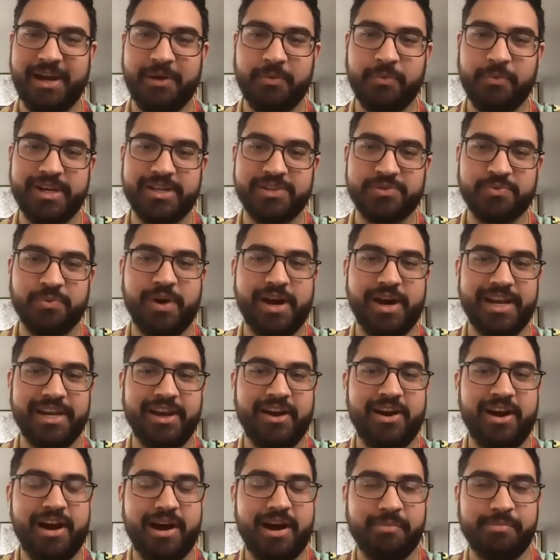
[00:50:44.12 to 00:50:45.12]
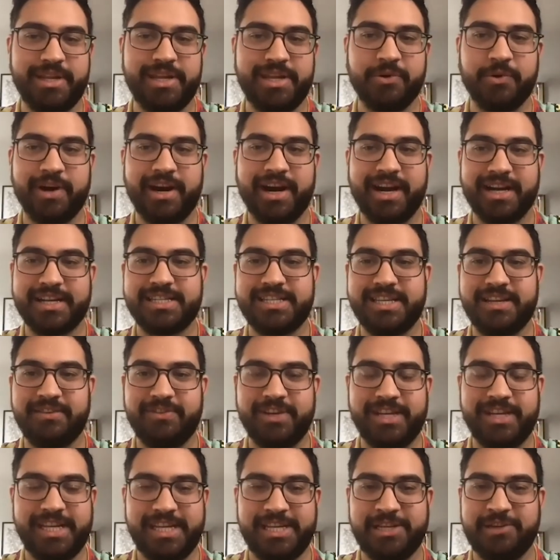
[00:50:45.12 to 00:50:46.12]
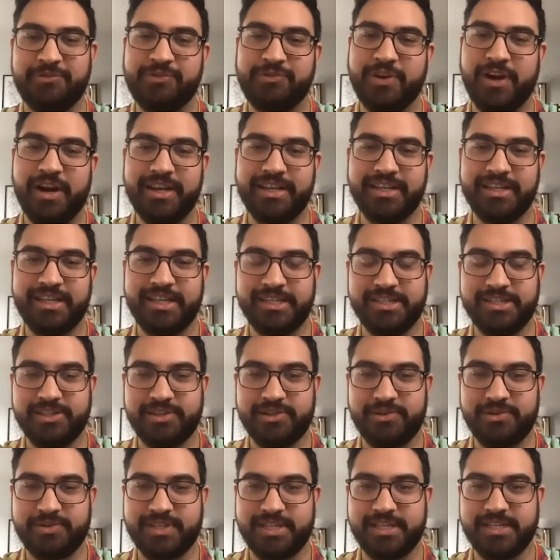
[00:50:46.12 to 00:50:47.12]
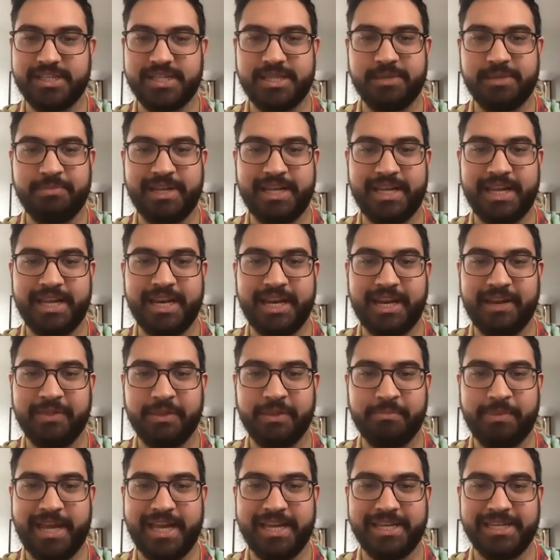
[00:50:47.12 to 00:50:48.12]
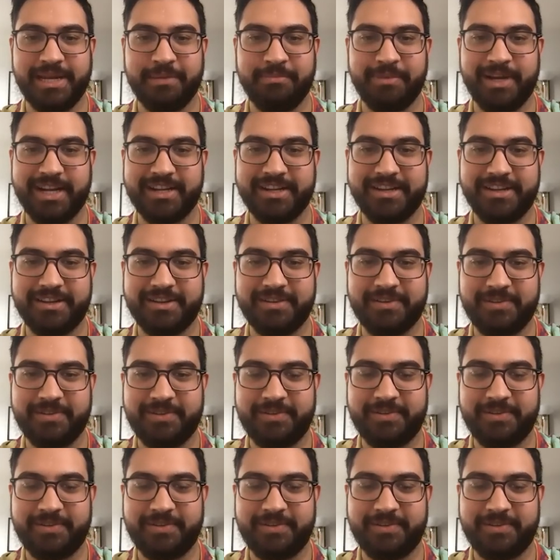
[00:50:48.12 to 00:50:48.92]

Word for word: Uh, what is one hobby or activity you've gotten into since the beginning of the pandemic?